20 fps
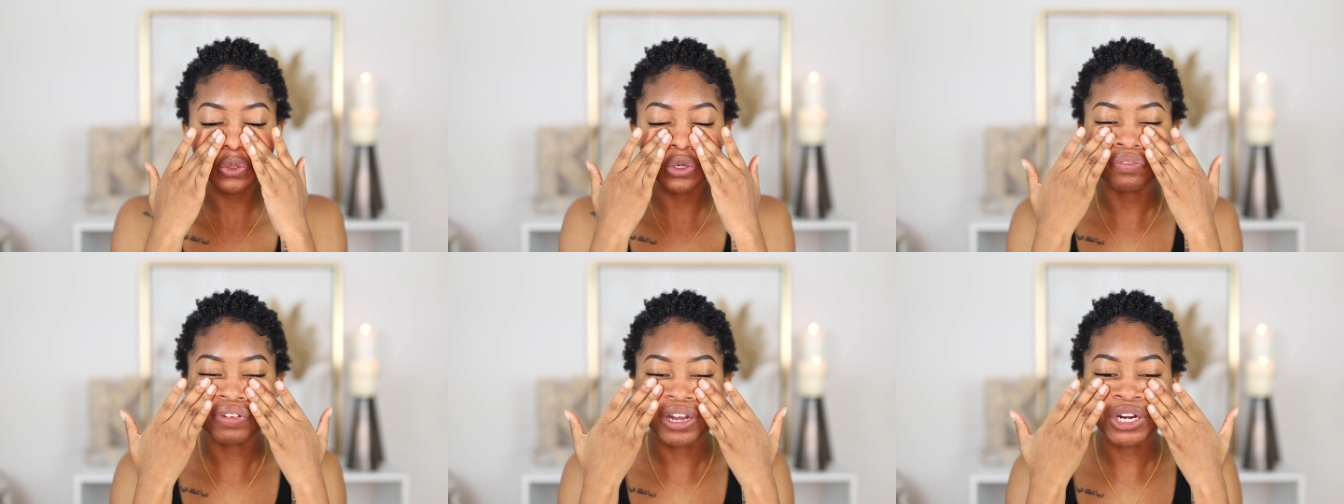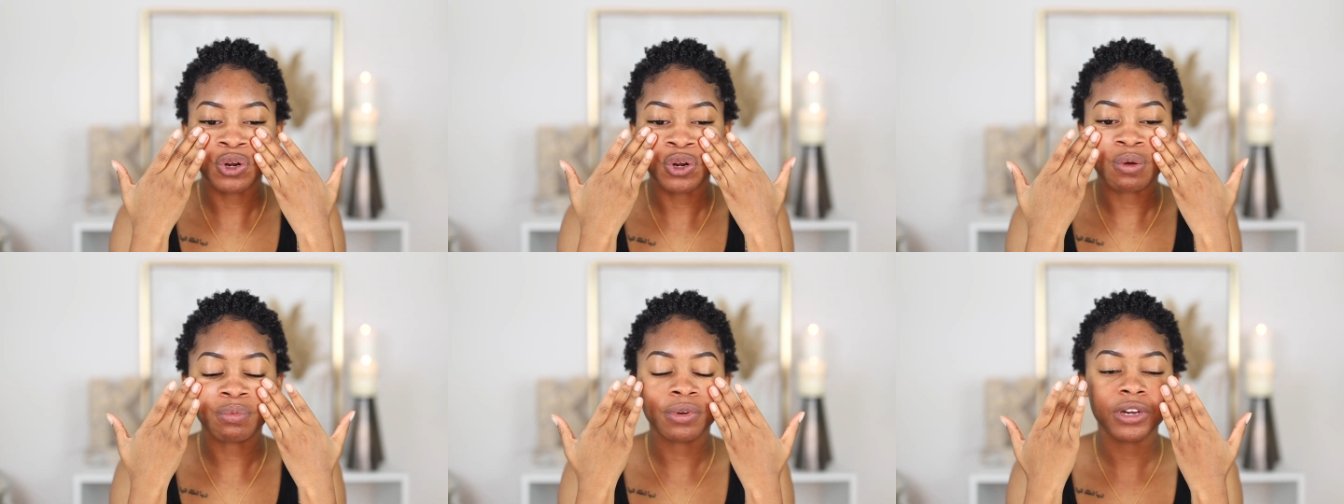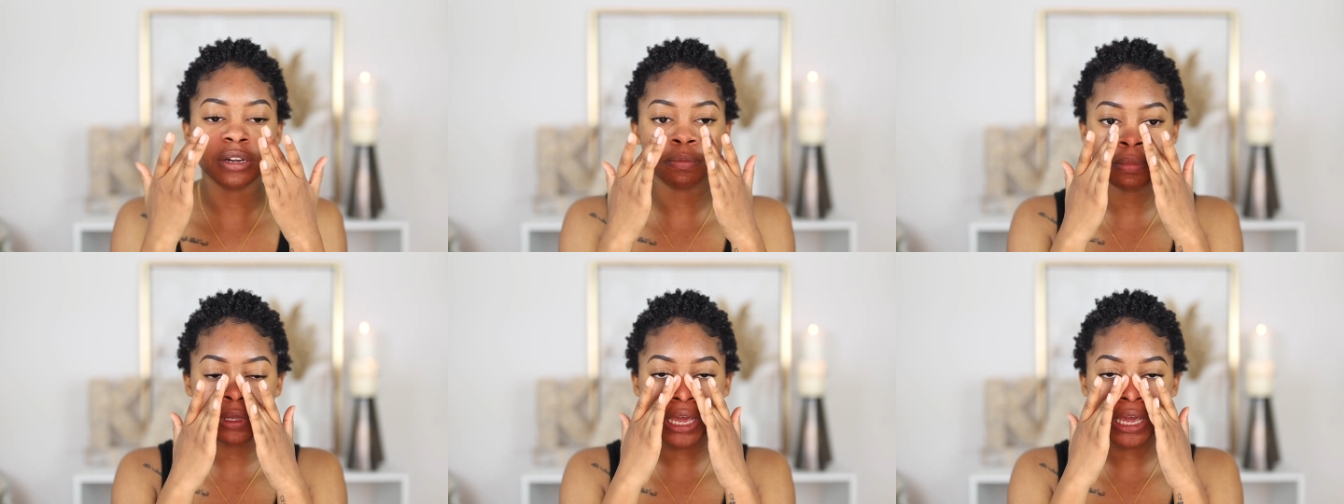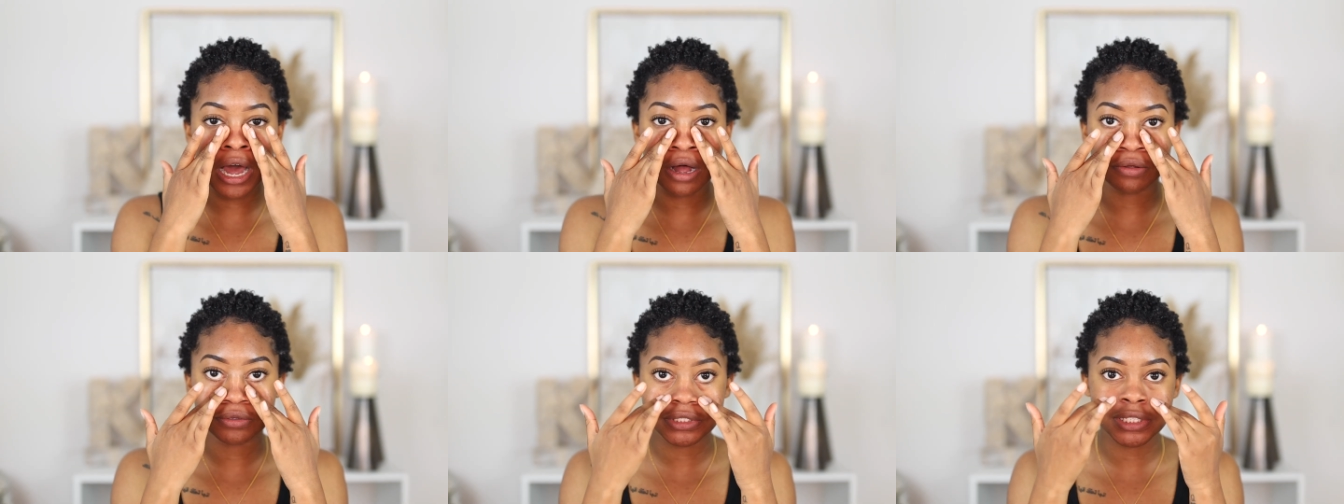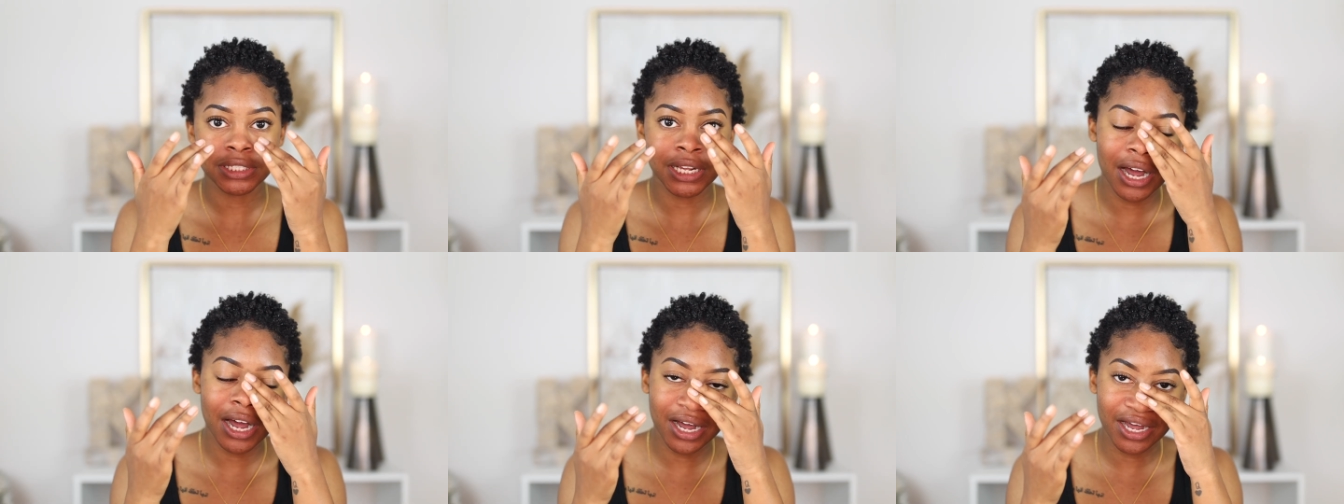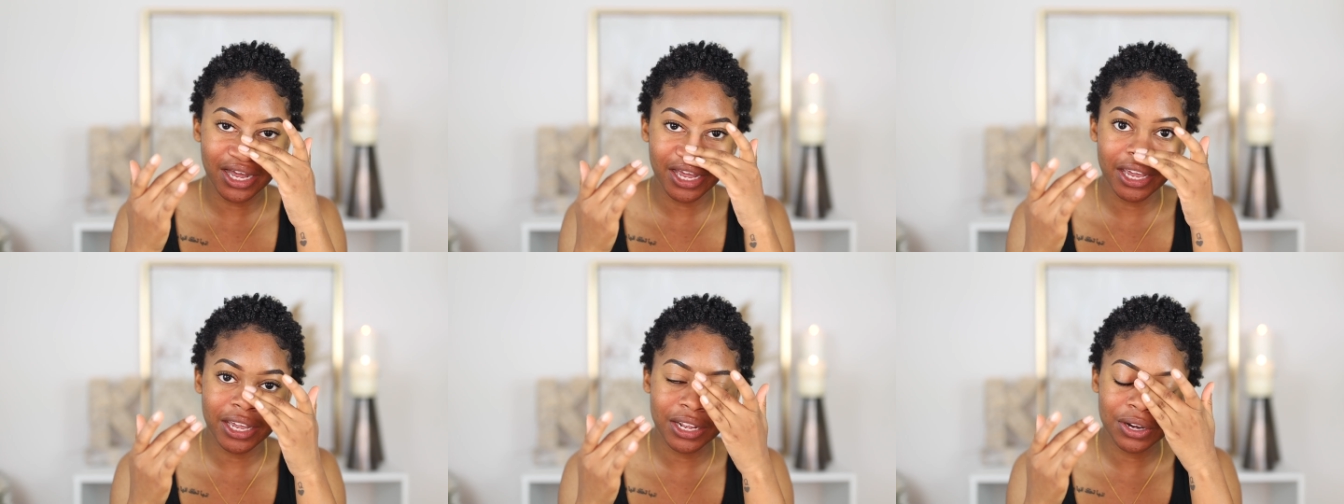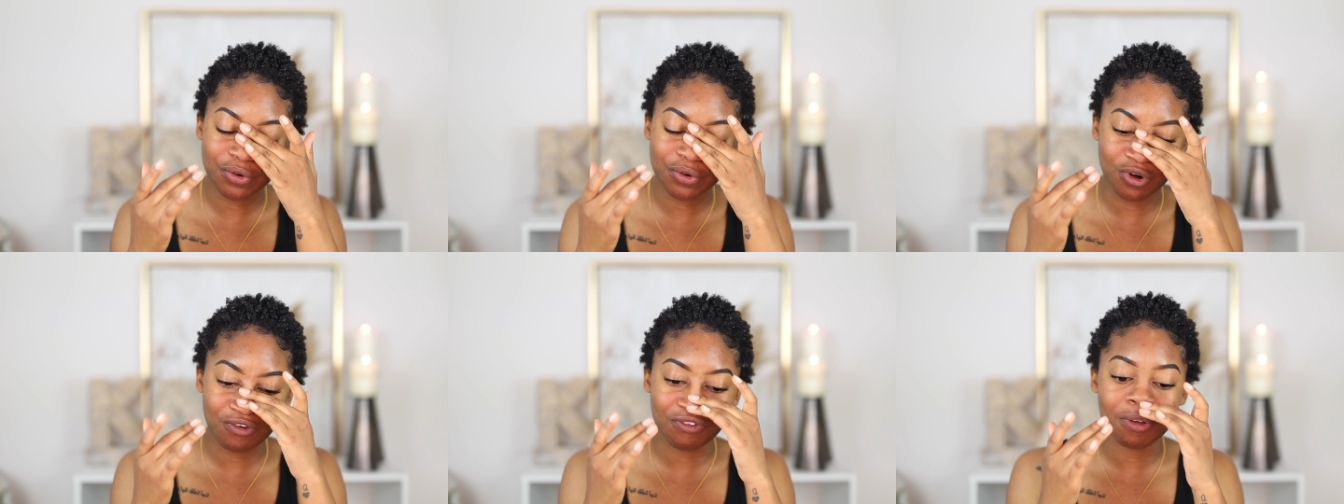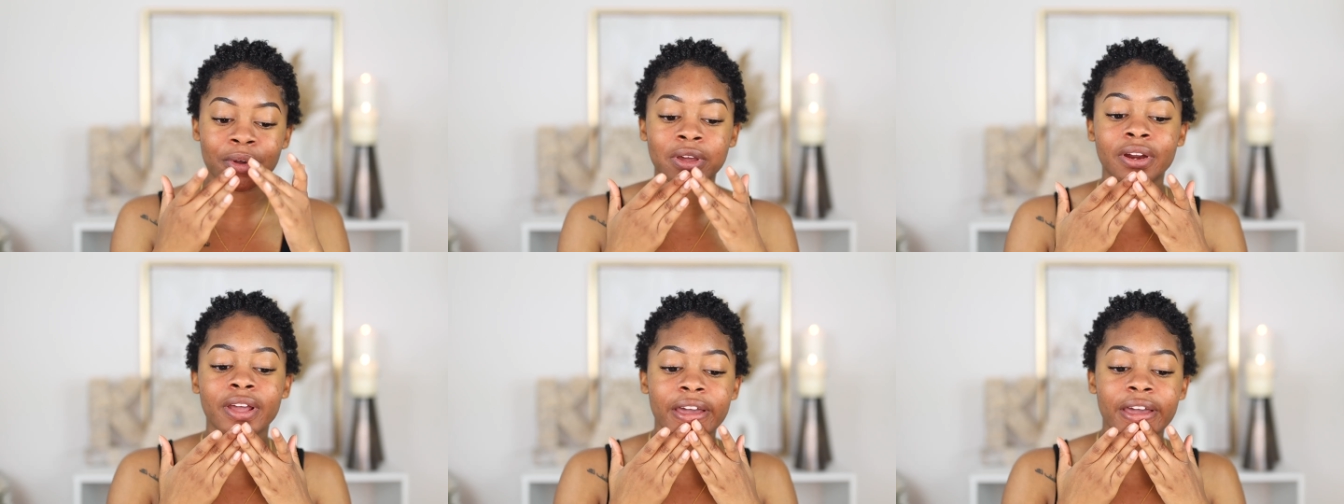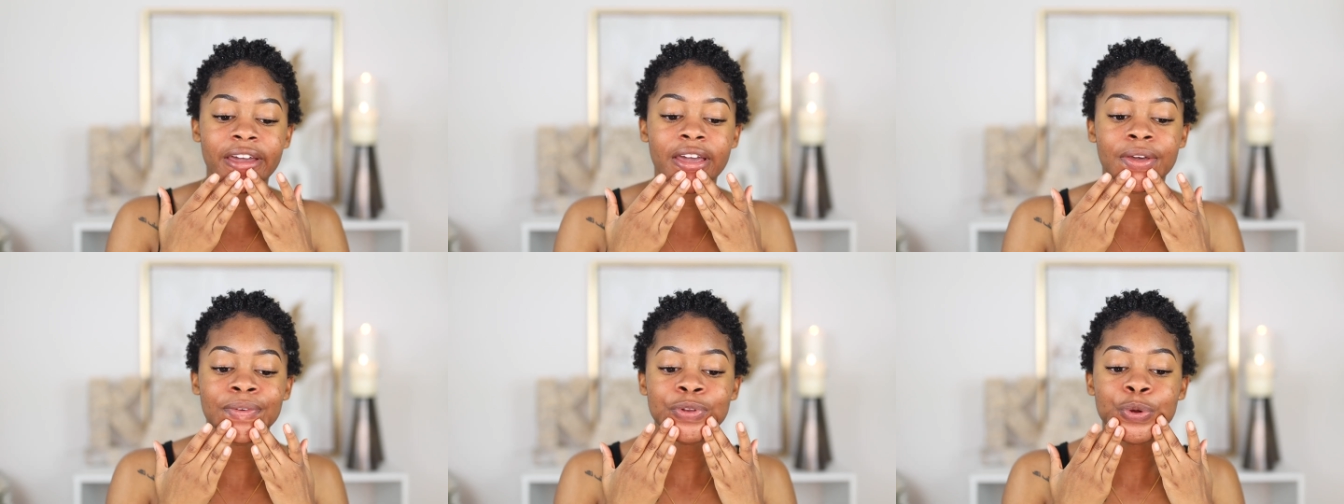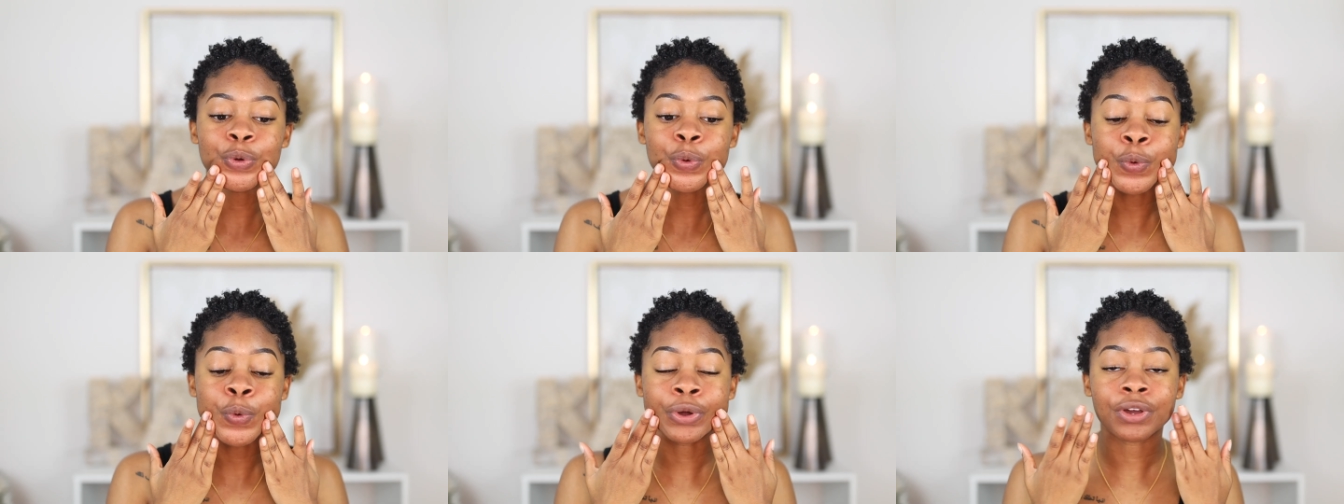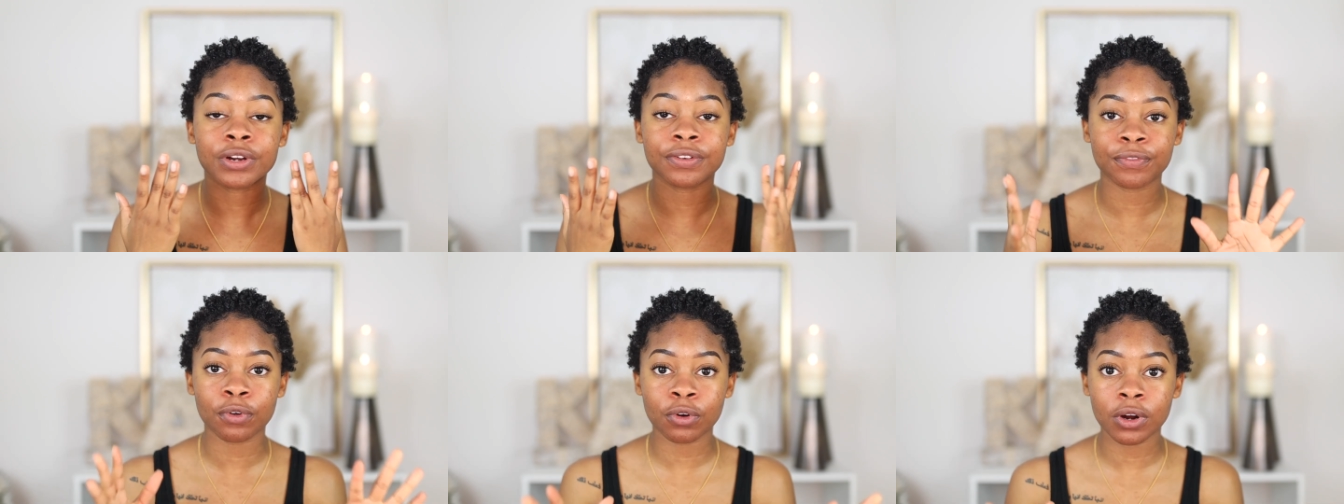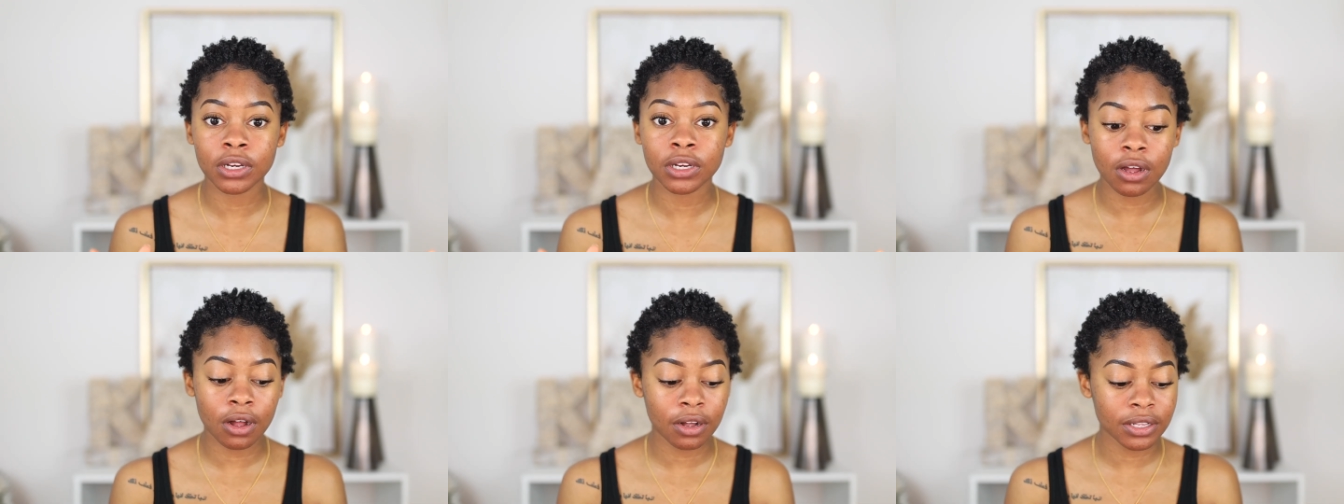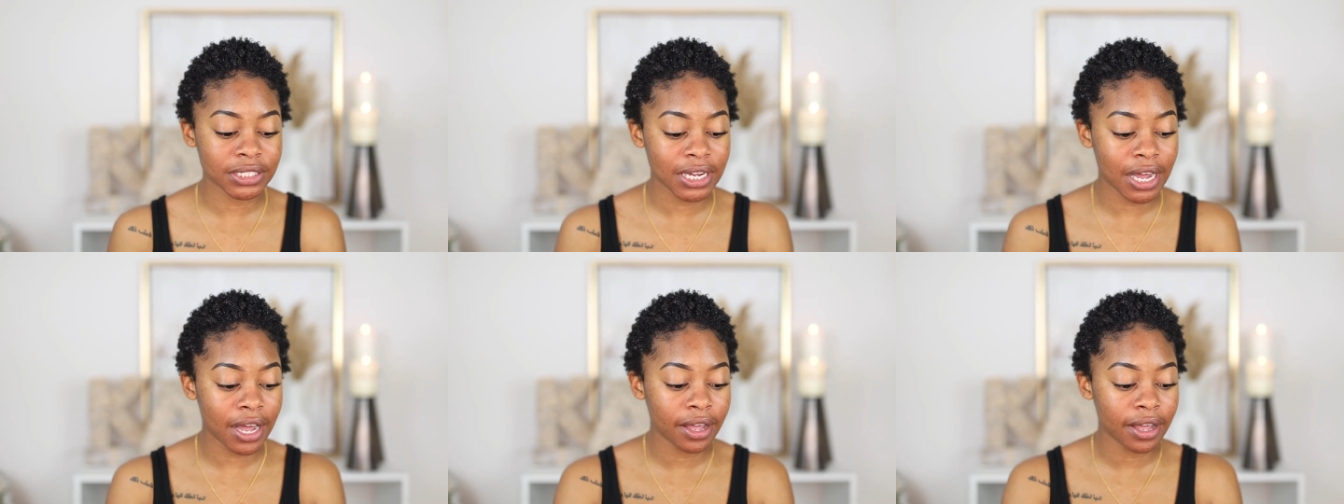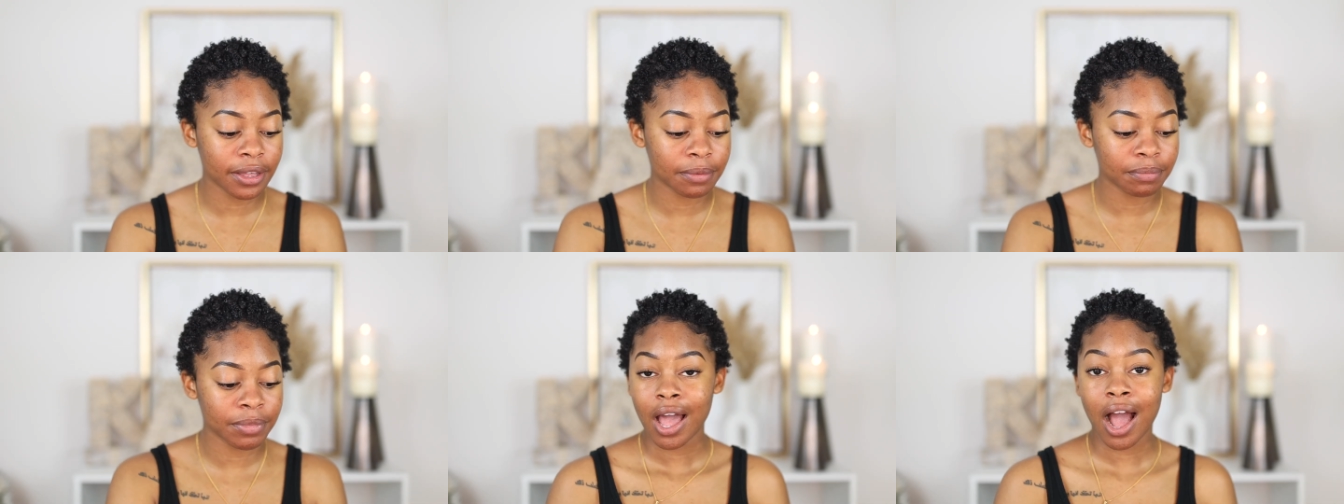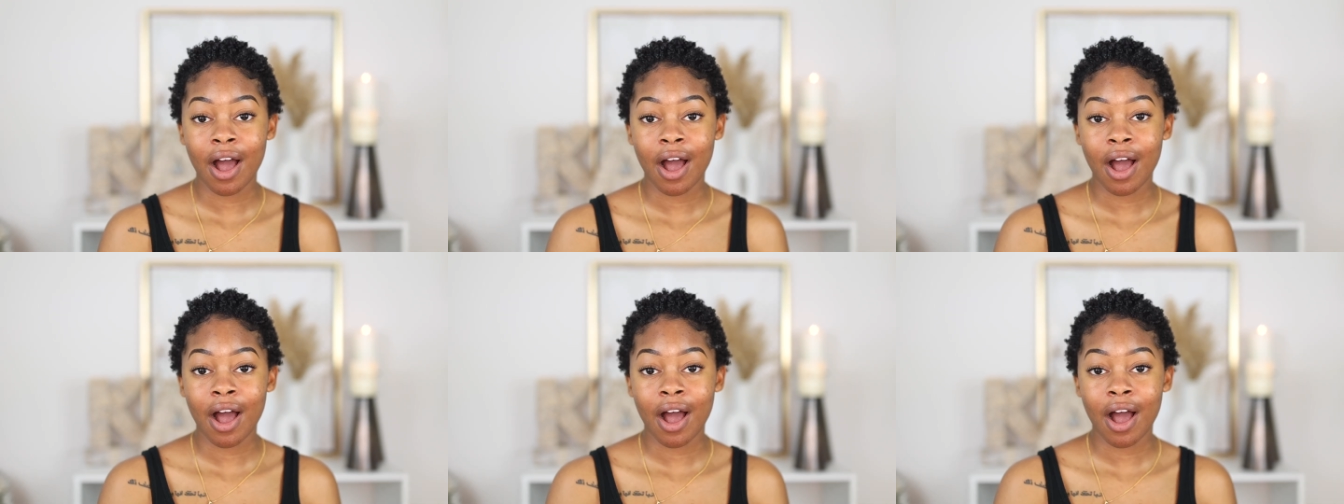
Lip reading: If I know I'm gonna be outside or if I'm gonna have it on for a long time,